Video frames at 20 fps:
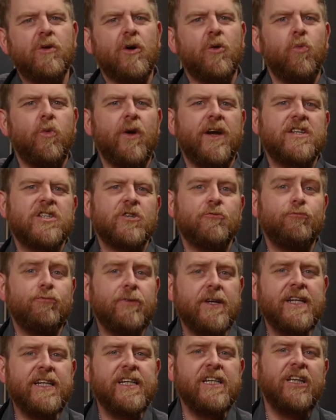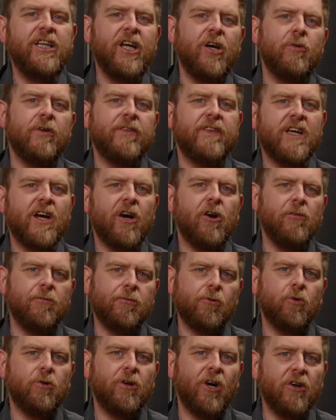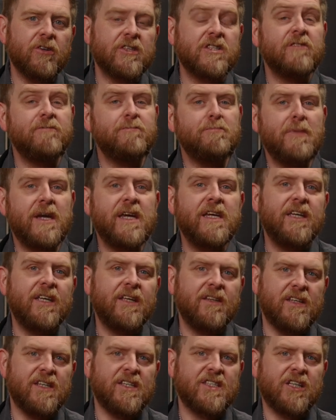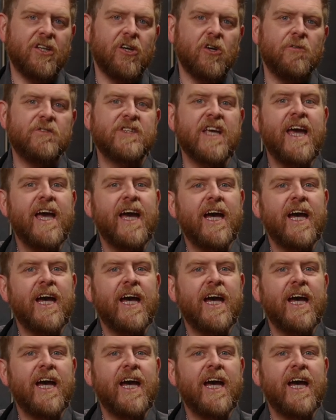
a way to really lower the overall cost of making these loaves